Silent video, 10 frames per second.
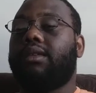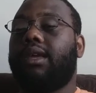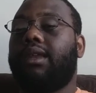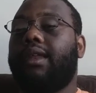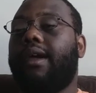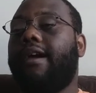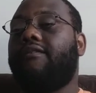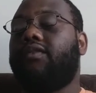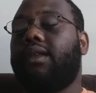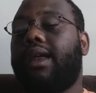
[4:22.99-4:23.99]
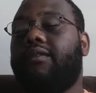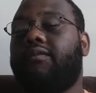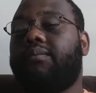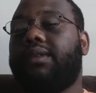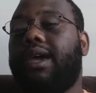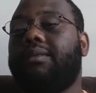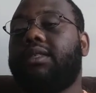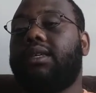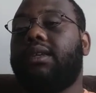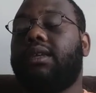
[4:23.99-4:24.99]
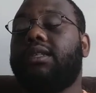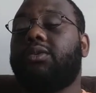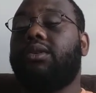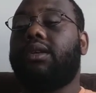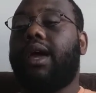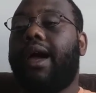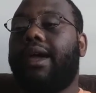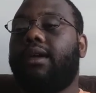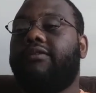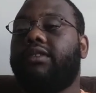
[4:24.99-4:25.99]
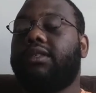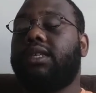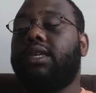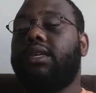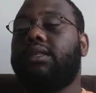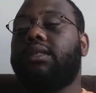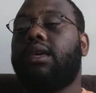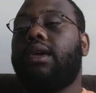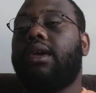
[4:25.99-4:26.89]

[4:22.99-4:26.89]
they left, a lot of times the Indians would die of disease